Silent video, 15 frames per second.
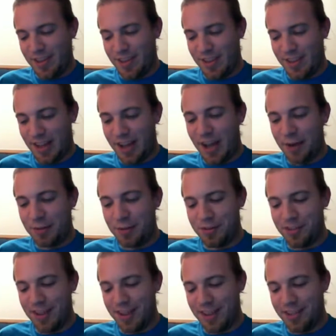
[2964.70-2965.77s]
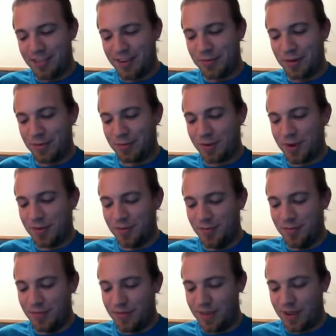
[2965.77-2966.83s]
I was taking someone
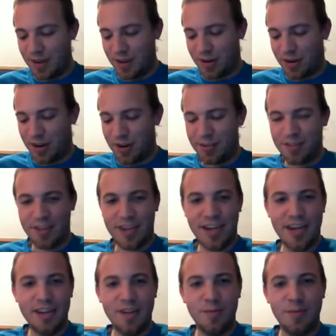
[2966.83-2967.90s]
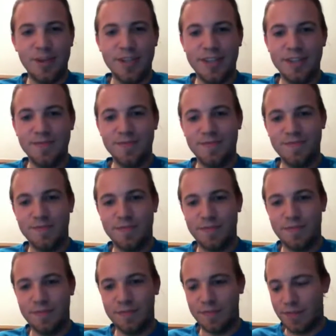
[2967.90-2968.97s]
from across the aisle, but
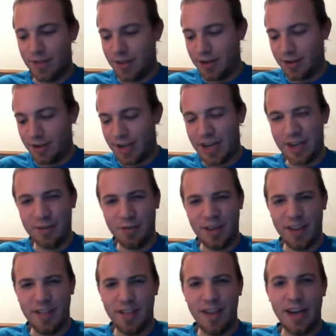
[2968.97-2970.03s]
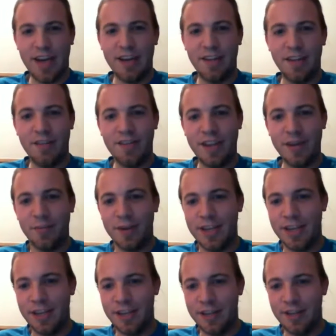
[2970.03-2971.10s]
kind of in the aisle the same way
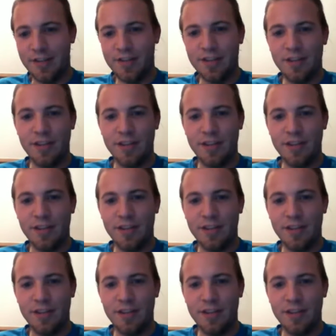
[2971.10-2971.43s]
he is.